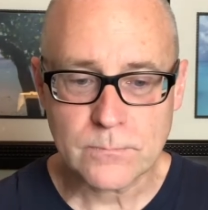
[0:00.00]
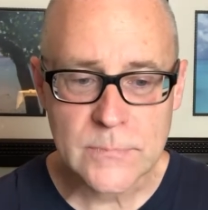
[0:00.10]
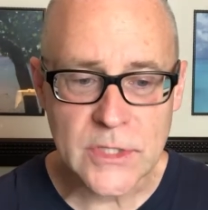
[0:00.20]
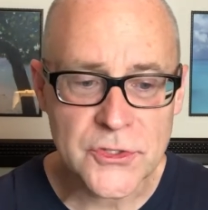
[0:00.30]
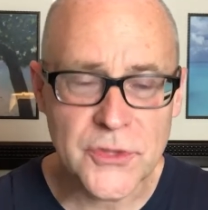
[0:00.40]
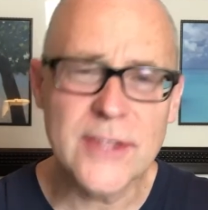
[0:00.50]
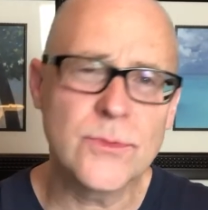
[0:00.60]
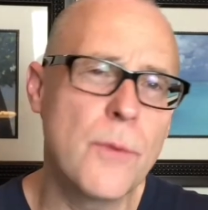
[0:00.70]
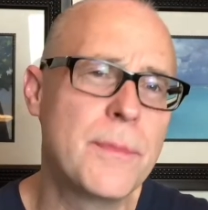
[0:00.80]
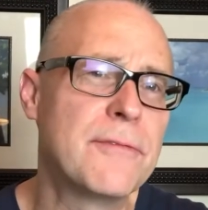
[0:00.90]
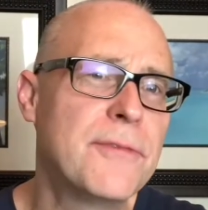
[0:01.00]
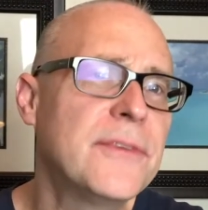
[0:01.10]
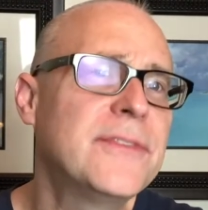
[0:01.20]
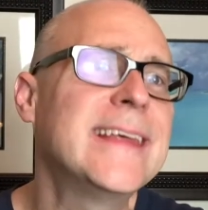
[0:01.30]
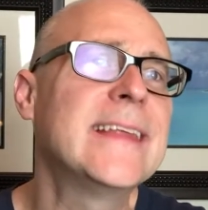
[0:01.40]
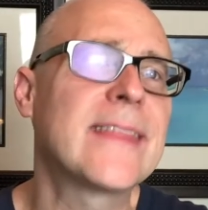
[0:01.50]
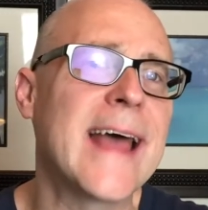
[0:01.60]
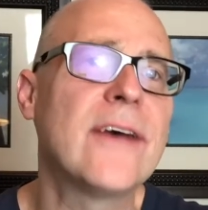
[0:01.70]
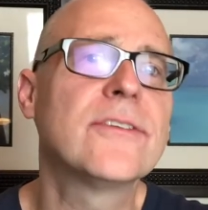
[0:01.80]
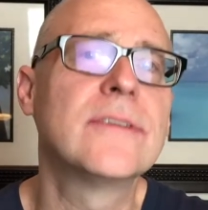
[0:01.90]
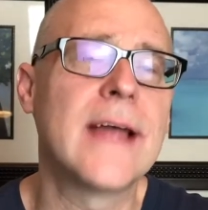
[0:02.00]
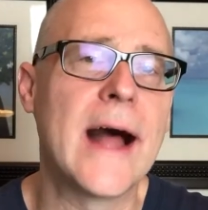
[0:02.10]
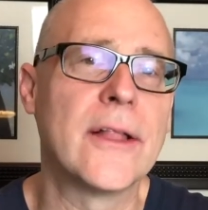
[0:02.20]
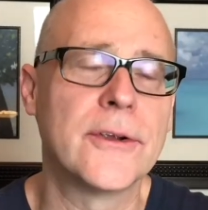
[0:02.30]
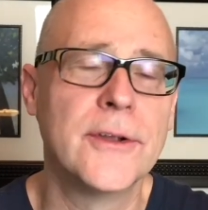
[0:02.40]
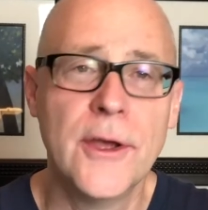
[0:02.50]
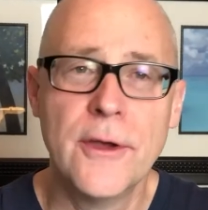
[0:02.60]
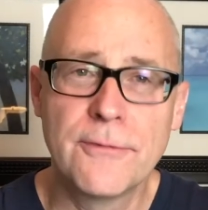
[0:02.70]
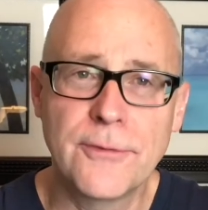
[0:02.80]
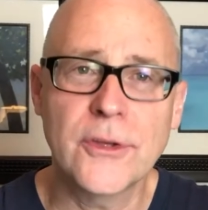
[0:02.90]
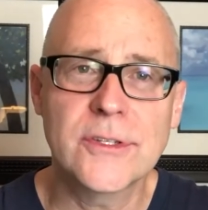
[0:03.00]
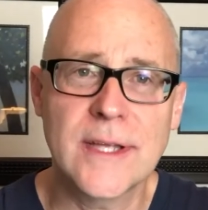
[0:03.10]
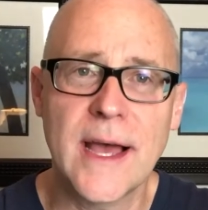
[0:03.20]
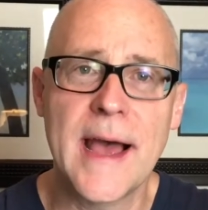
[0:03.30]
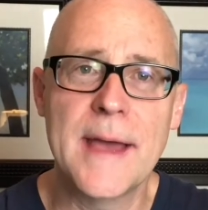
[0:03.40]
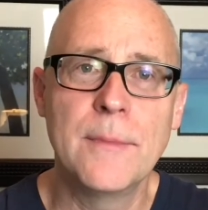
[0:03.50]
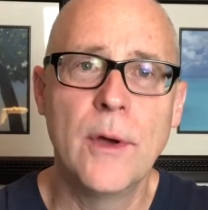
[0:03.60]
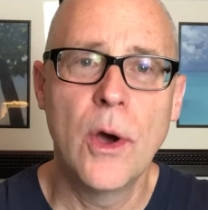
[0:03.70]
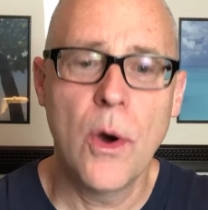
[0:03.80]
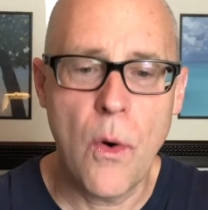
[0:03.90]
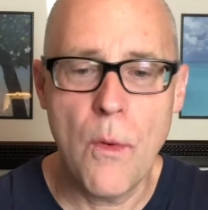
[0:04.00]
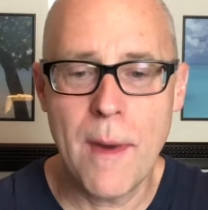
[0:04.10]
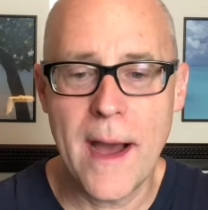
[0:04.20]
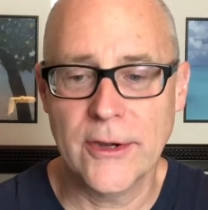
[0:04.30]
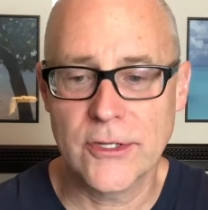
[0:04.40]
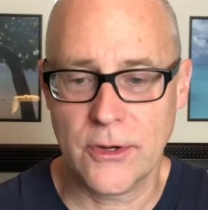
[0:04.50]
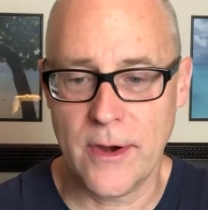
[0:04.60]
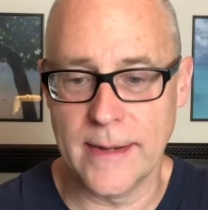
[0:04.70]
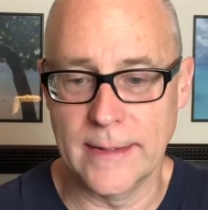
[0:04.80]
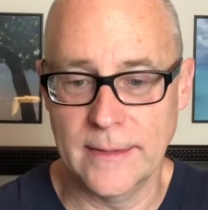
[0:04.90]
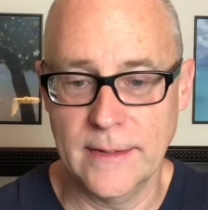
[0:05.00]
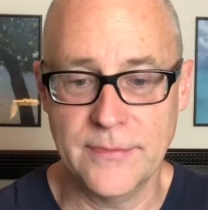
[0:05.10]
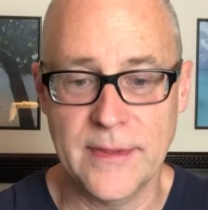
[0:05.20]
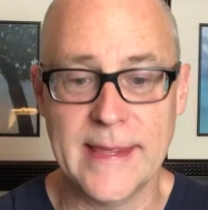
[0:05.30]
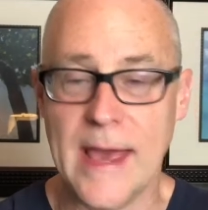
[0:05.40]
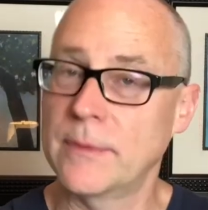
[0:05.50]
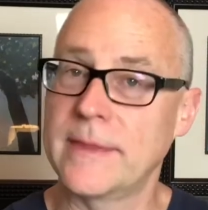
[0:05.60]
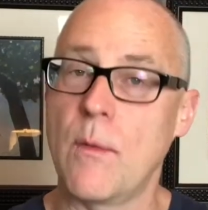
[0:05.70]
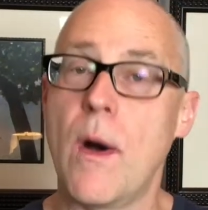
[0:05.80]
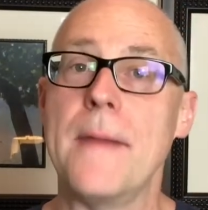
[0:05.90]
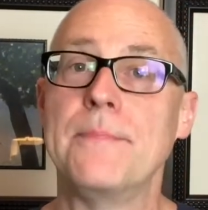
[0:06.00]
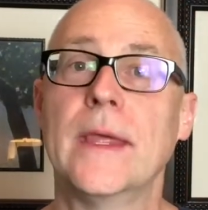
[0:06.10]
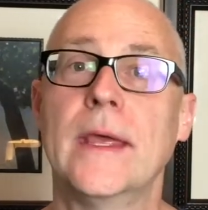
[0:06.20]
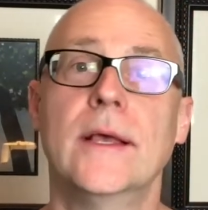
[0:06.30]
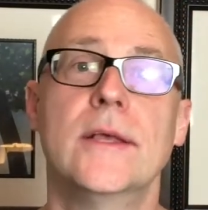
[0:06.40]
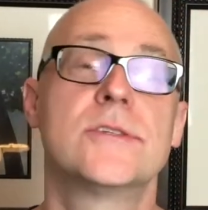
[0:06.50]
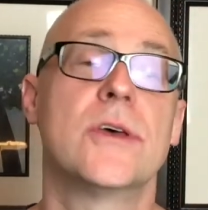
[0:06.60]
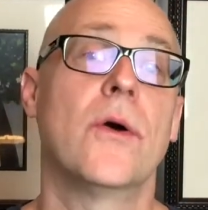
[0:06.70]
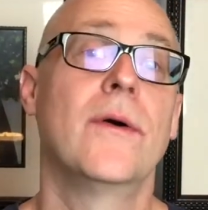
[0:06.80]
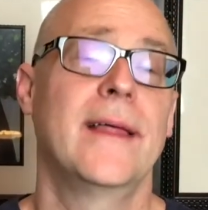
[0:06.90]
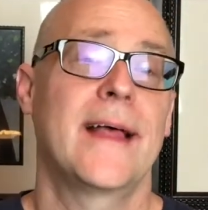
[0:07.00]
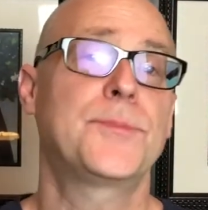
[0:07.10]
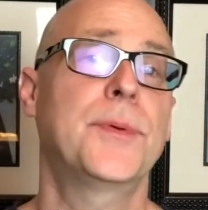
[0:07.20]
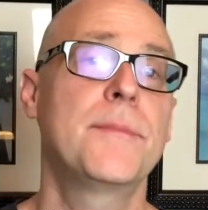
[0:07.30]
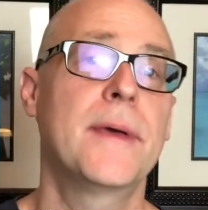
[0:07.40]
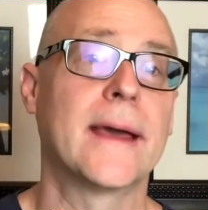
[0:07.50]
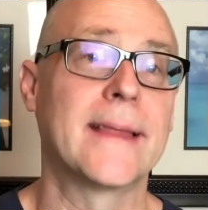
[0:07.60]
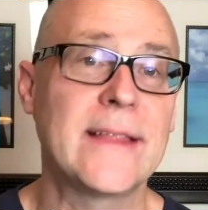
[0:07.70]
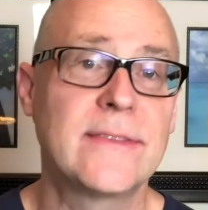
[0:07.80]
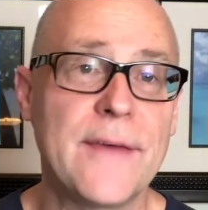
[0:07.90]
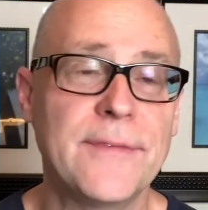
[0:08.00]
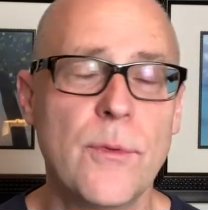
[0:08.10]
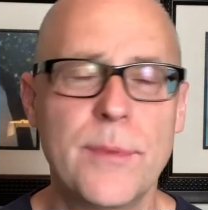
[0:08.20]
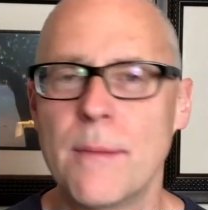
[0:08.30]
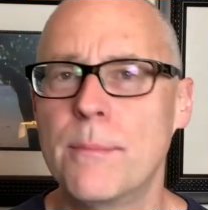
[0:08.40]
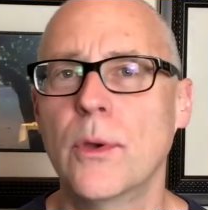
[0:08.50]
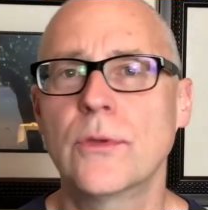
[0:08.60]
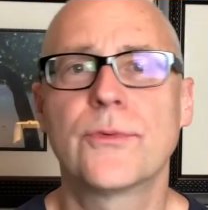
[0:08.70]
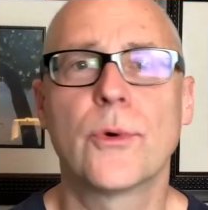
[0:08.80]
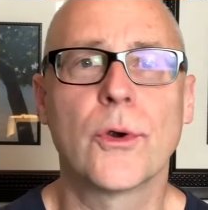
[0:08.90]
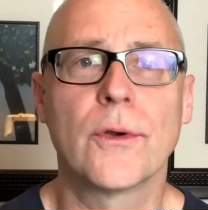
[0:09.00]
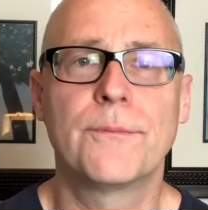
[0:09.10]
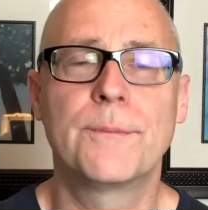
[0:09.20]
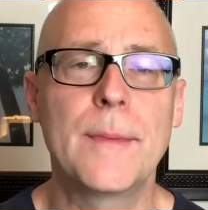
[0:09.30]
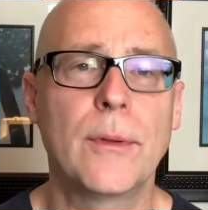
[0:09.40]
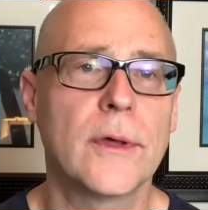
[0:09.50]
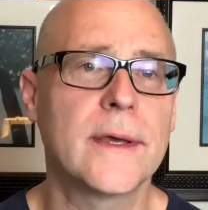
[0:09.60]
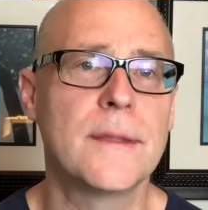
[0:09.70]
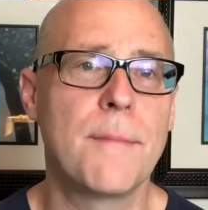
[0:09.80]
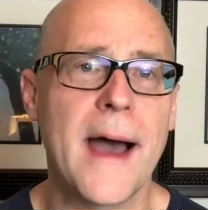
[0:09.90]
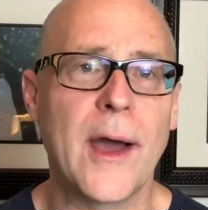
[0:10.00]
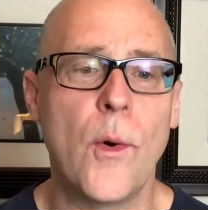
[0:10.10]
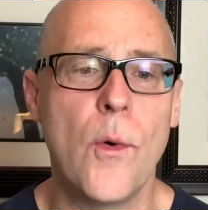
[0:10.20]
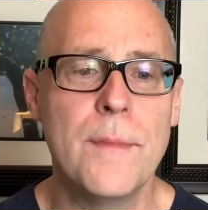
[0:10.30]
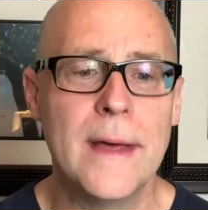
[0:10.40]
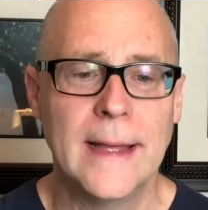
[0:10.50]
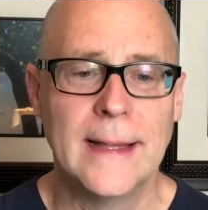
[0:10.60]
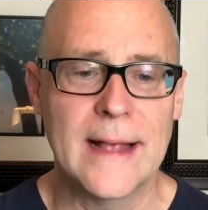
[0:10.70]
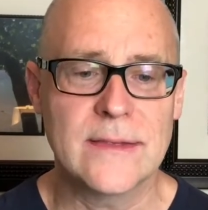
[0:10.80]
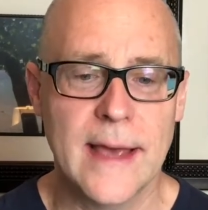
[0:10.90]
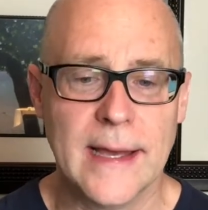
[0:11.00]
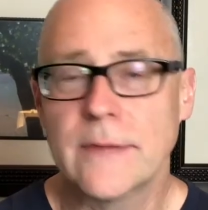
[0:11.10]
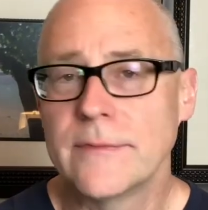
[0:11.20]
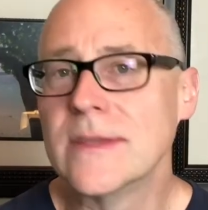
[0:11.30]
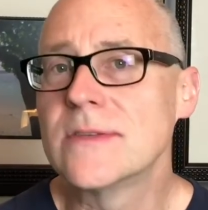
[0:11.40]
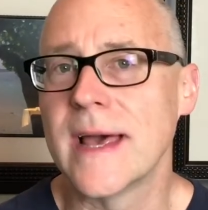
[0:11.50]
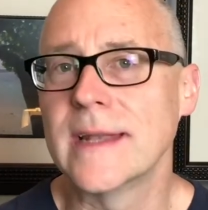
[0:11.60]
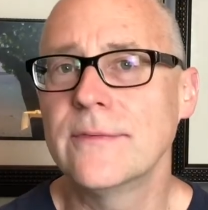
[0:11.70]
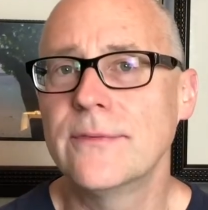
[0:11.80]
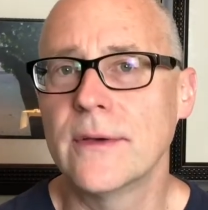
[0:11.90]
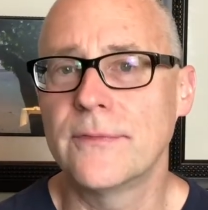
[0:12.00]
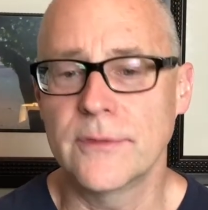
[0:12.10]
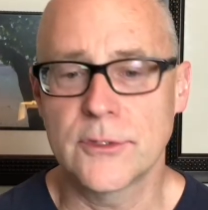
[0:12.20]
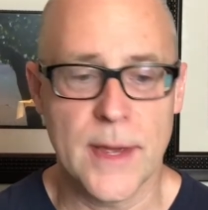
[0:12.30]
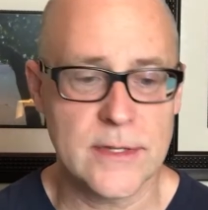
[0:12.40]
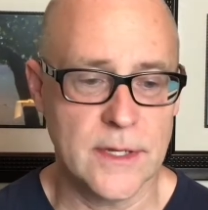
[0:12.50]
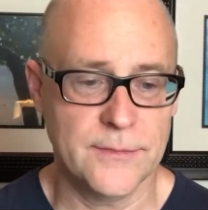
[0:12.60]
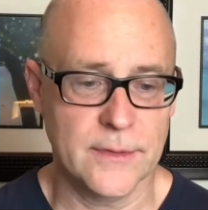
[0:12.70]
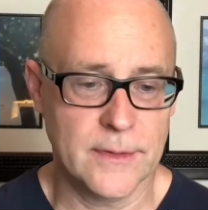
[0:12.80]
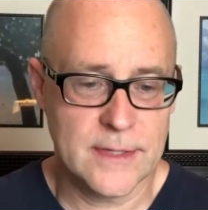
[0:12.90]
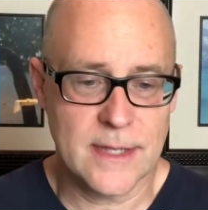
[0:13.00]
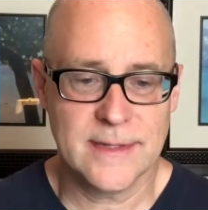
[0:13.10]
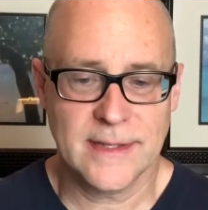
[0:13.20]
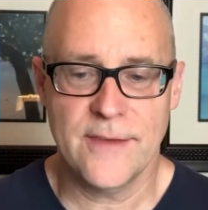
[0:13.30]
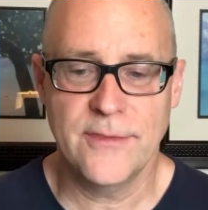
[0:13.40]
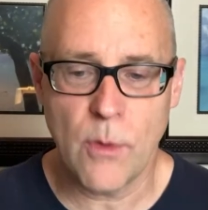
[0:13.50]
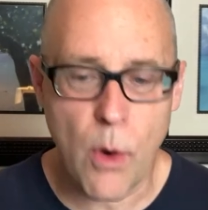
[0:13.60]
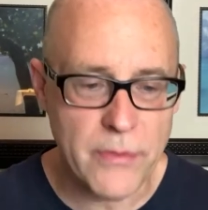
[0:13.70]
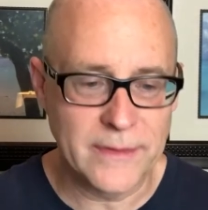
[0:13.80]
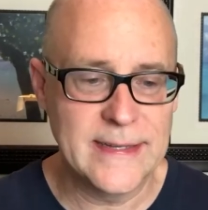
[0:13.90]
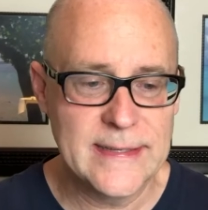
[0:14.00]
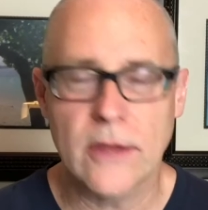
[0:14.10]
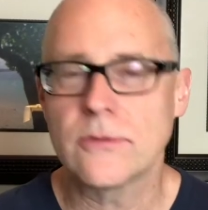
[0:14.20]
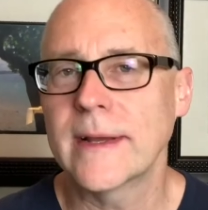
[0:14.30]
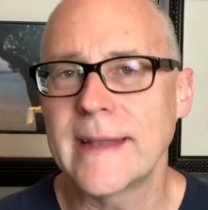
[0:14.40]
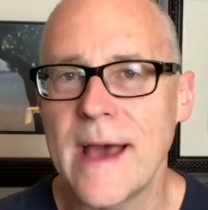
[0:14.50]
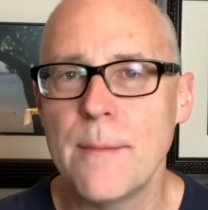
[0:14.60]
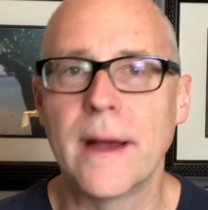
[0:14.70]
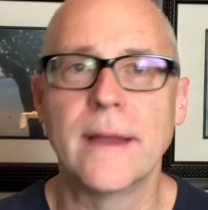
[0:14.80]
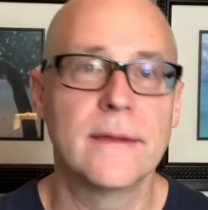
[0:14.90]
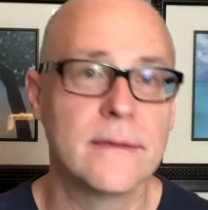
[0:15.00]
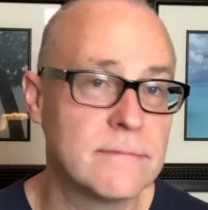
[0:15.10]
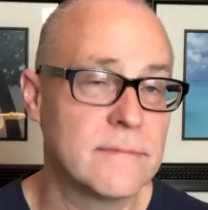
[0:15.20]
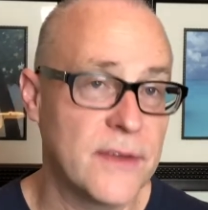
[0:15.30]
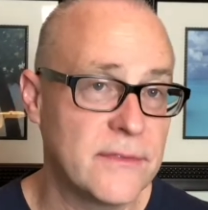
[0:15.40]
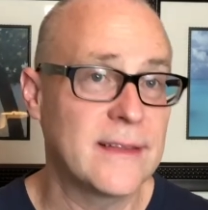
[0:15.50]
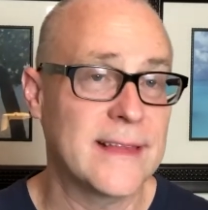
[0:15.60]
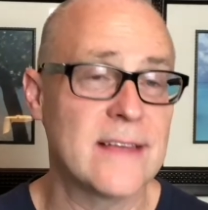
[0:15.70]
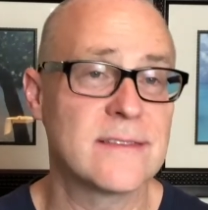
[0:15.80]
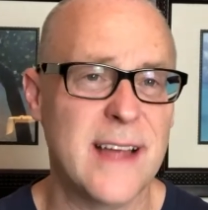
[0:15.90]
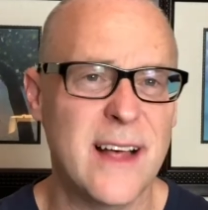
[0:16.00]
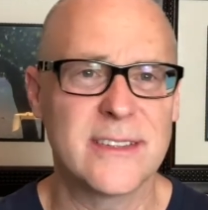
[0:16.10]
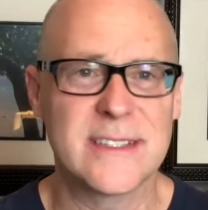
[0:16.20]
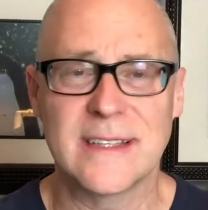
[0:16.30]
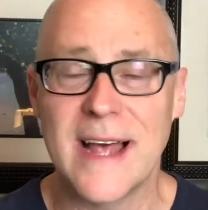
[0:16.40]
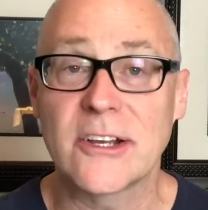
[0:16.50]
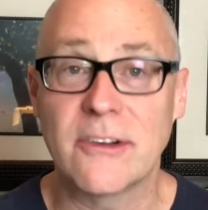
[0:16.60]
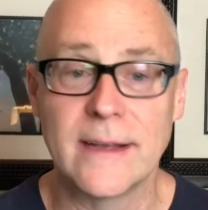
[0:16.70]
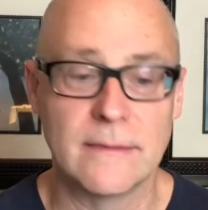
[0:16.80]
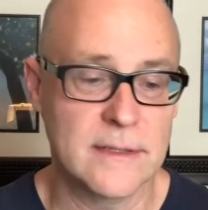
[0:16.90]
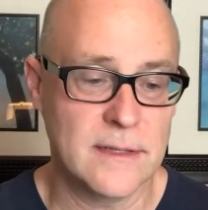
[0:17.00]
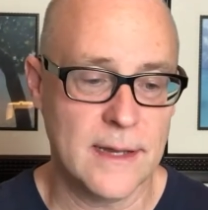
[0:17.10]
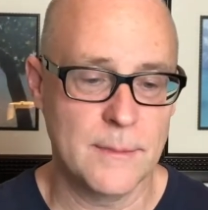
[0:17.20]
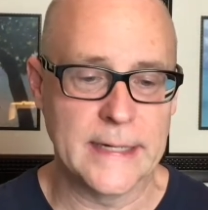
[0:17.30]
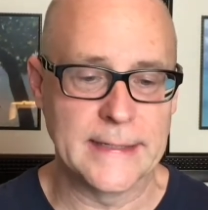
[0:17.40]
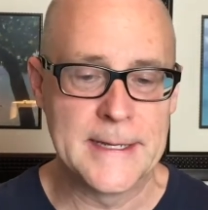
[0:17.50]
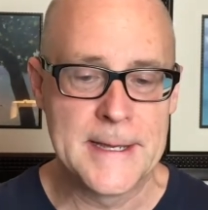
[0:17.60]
So this one will be $15,000 first-time homebuyers credit if they get what they want. So that's pretty big. That definitely will be a boost for people looking to buy a home. That's a heck of an incentive, especially if it doesn't give you all the details right now, but $15,000 is a lot of credit. That's a lot of money.